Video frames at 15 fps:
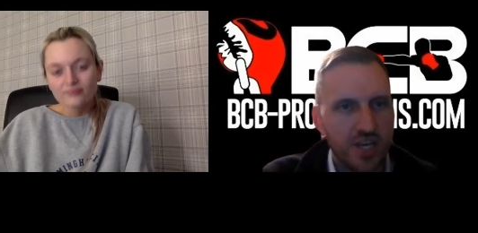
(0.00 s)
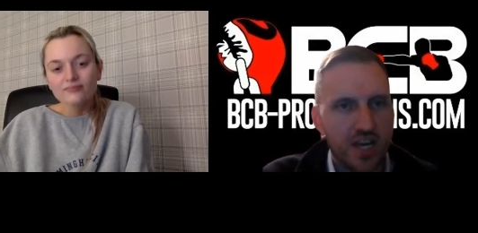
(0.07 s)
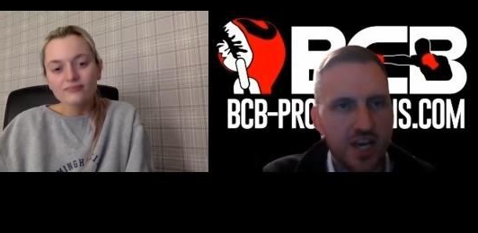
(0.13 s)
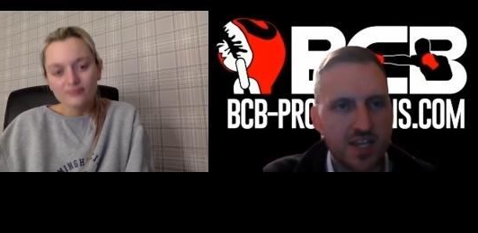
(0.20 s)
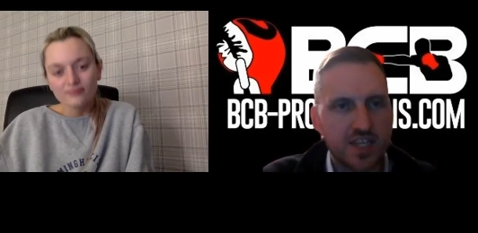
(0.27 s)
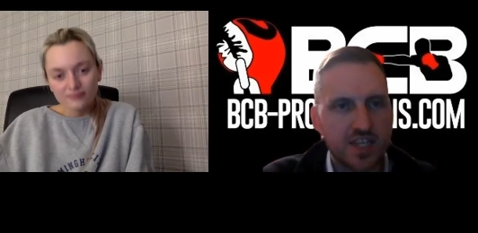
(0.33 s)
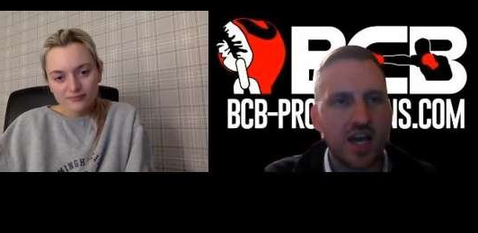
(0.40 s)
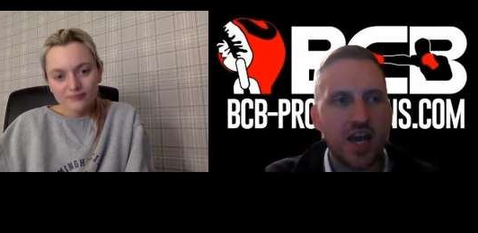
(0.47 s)
Speaker 1: of
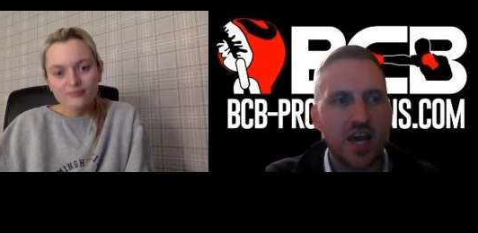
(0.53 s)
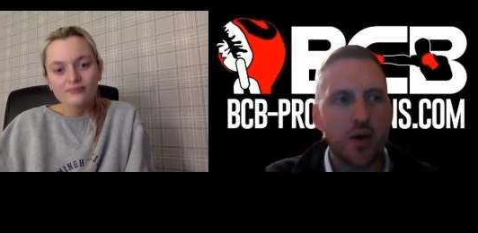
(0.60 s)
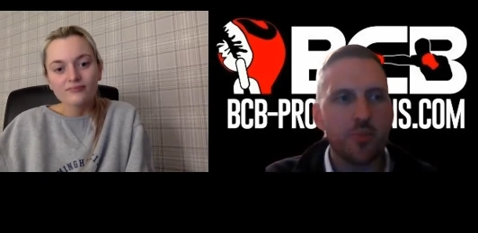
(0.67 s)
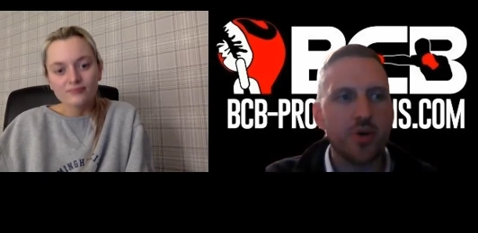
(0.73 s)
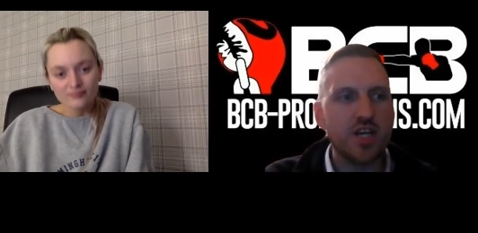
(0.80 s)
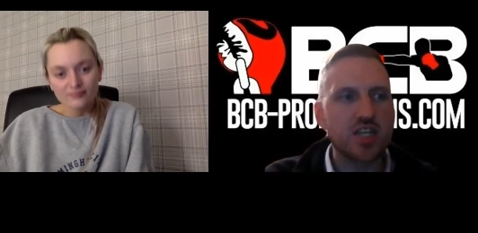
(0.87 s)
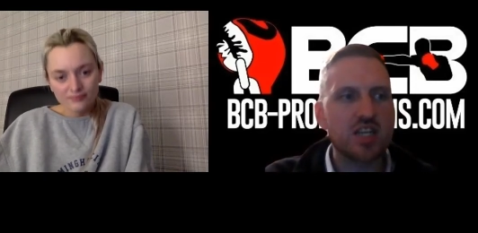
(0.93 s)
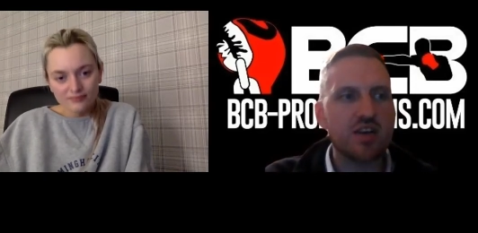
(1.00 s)
years,
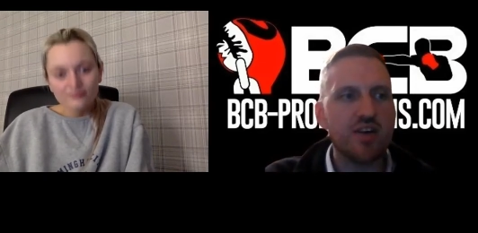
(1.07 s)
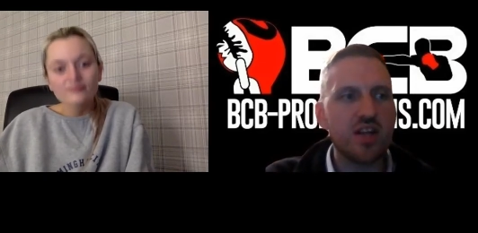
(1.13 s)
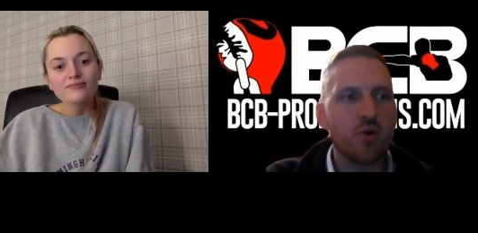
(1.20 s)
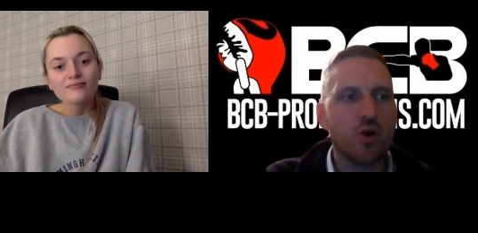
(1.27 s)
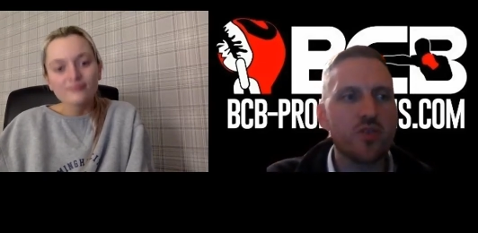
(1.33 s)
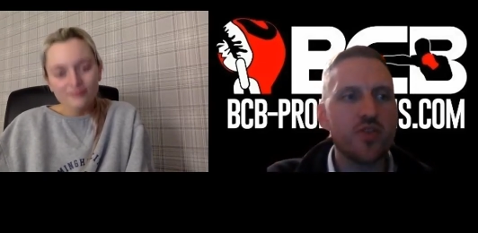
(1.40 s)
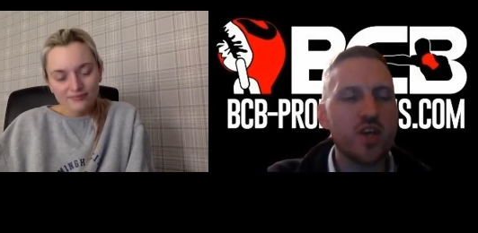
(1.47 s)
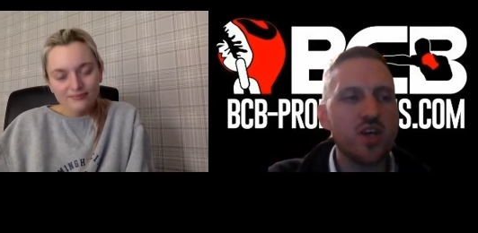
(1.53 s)
but is there
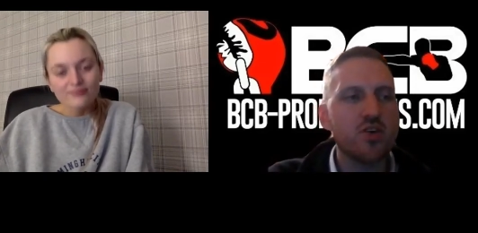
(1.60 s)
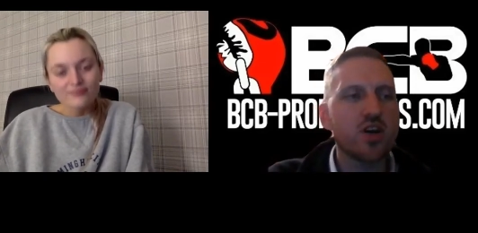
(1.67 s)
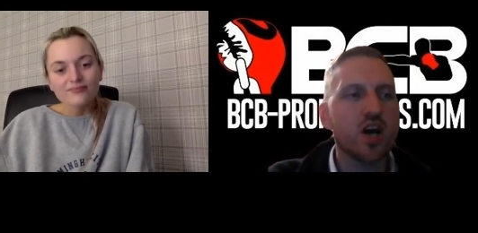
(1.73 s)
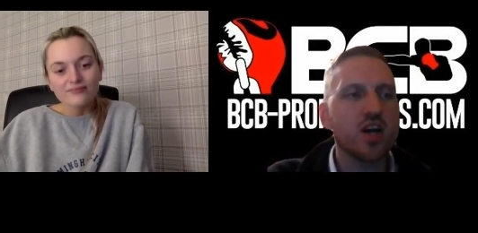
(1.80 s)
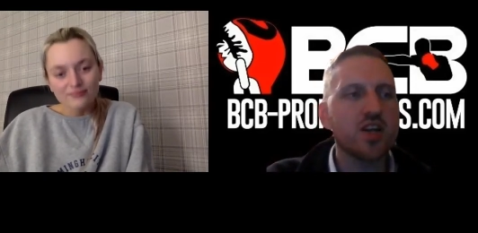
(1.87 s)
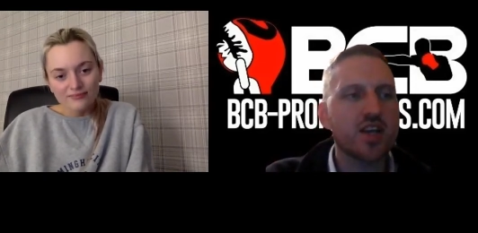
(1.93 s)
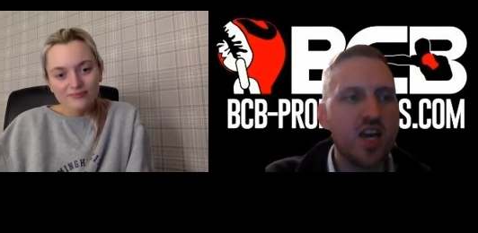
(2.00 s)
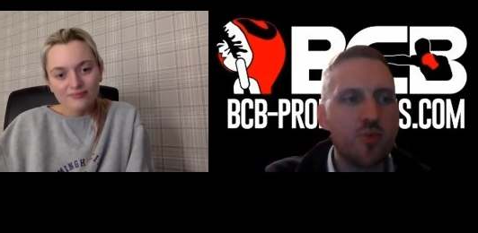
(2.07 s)
anyone that you
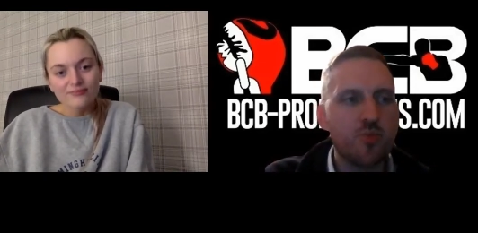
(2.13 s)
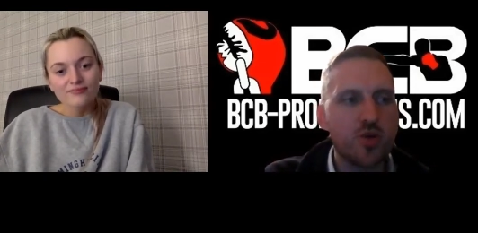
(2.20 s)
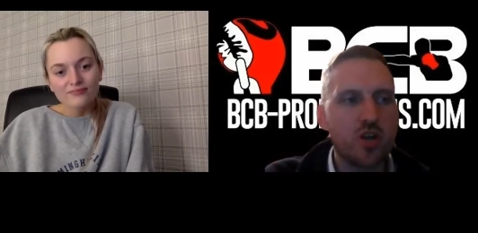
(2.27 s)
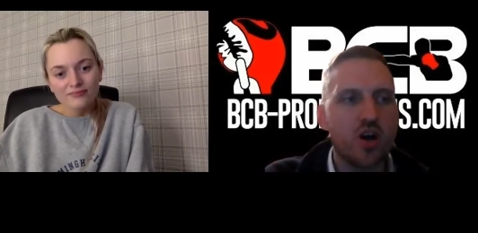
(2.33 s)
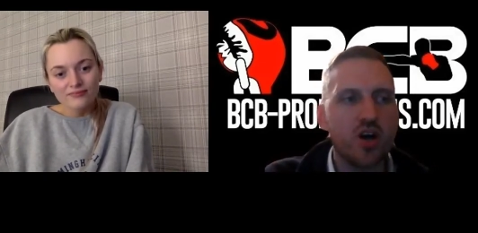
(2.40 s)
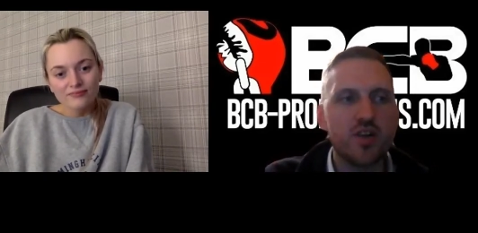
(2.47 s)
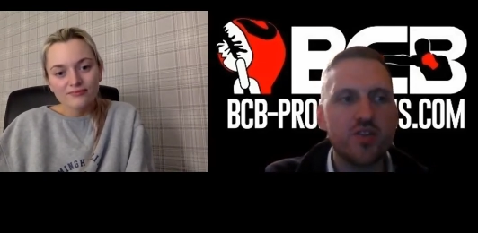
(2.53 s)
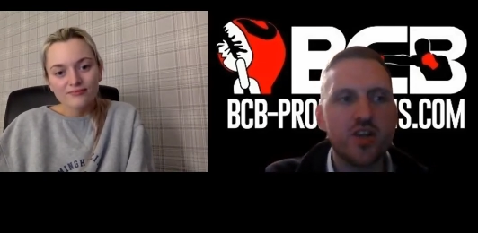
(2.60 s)
kind of keep an
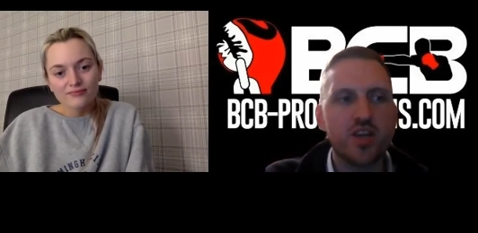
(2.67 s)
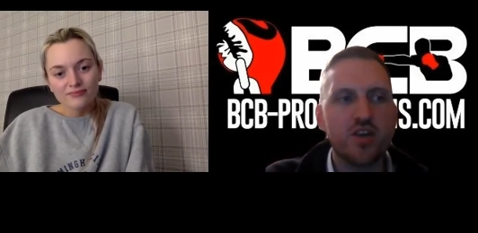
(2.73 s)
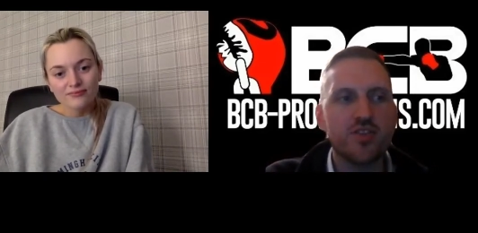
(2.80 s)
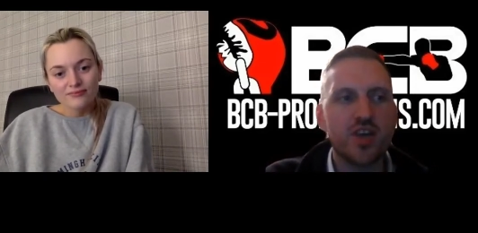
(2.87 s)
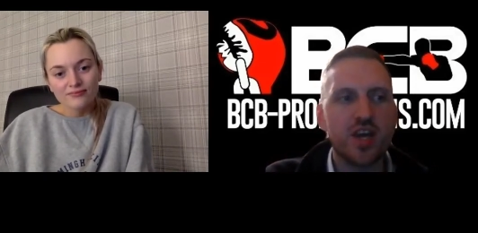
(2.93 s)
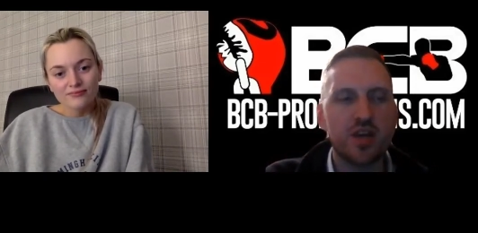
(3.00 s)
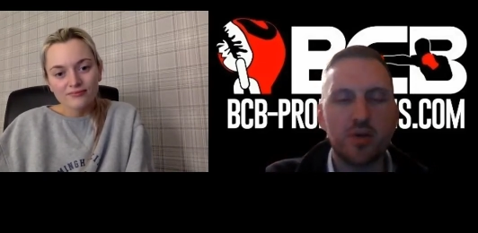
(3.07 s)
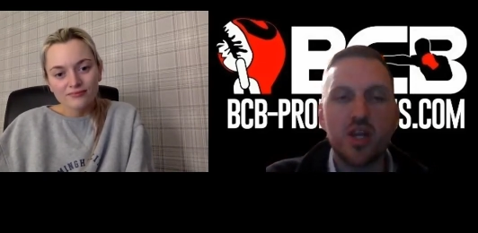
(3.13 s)
eye on that you
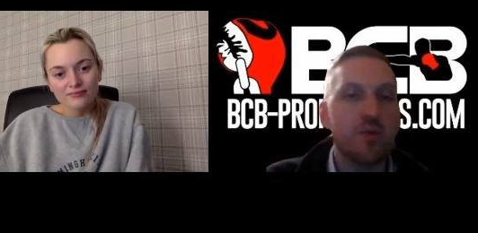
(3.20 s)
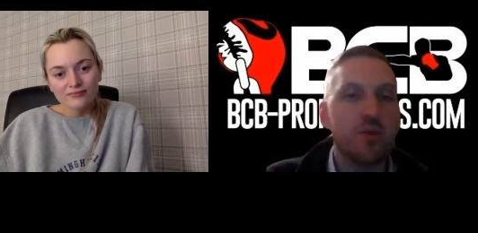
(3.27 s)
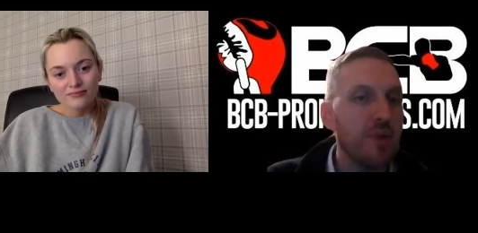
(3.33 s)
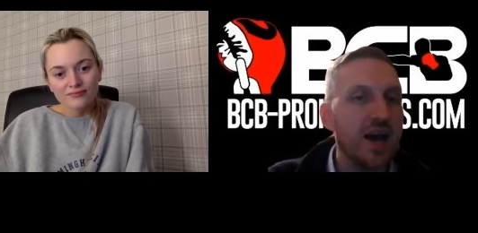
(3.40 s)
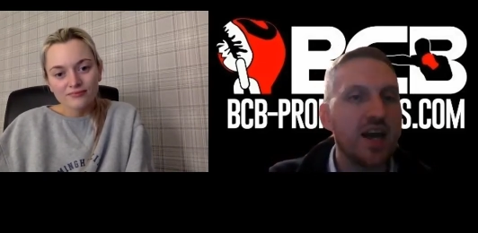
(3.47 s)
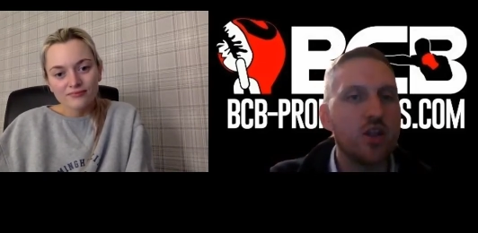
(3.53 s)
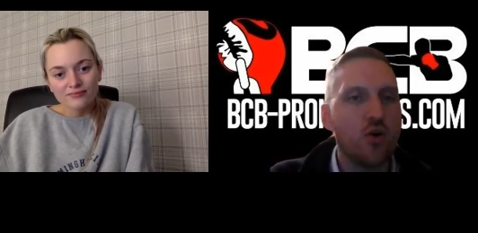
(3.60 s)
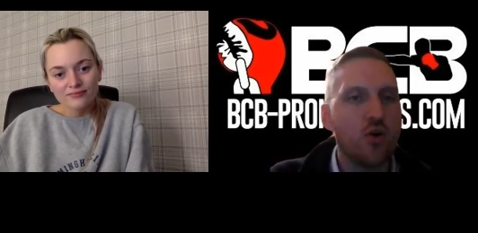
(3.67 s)
think, you know,
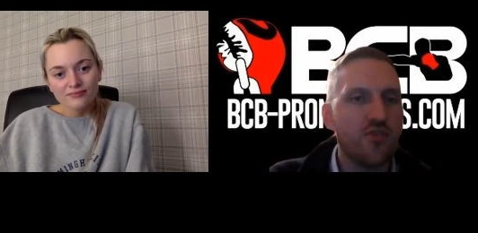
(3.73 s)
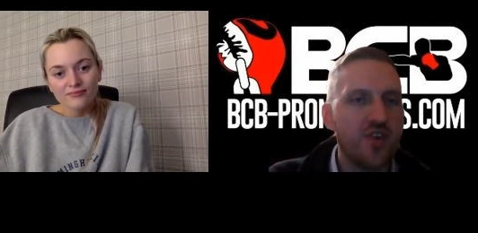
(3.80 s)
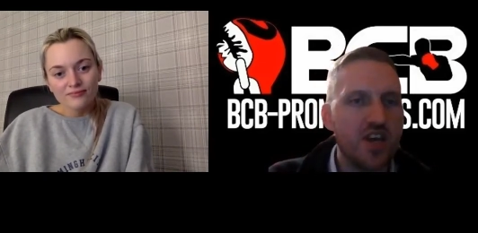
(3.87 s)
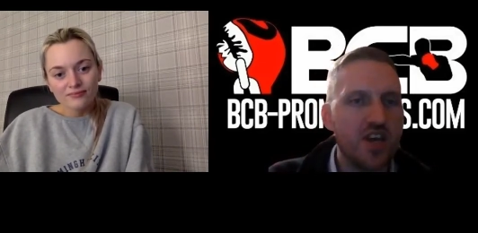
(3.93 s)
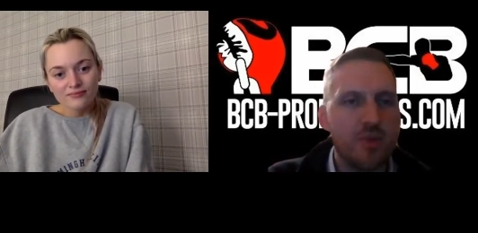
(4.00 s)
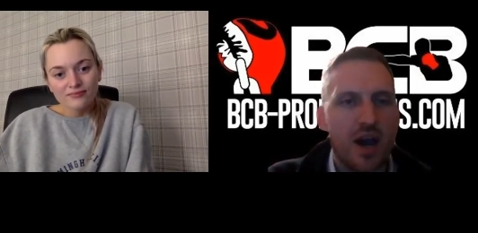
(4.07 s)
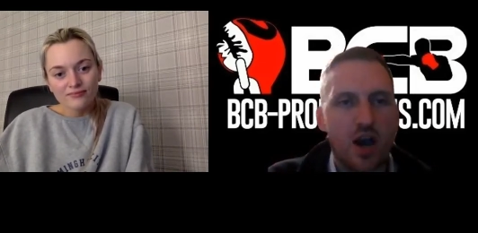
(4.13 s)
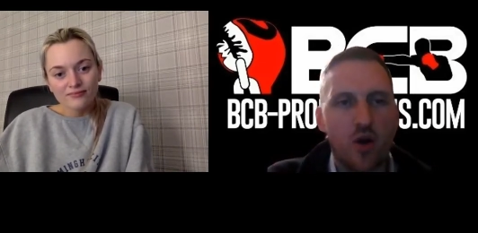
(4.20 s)
male or
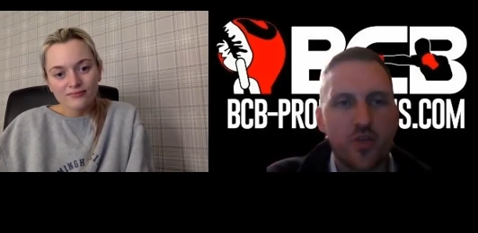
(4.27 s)
female,